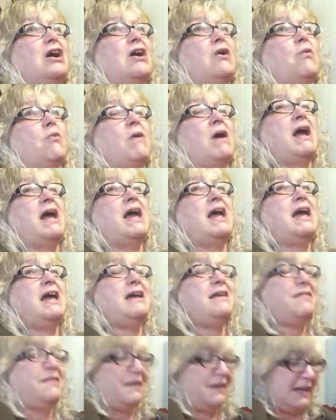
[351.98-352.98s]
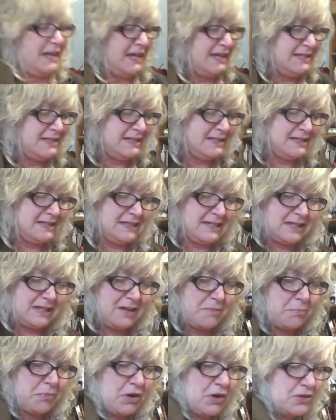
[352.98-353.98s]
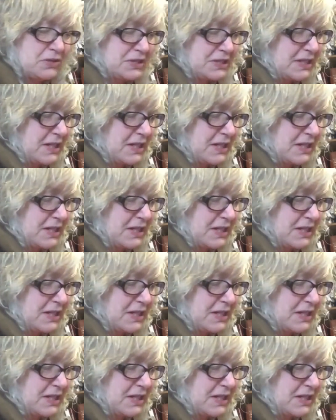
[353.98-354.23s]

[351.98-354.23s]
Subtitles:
the pros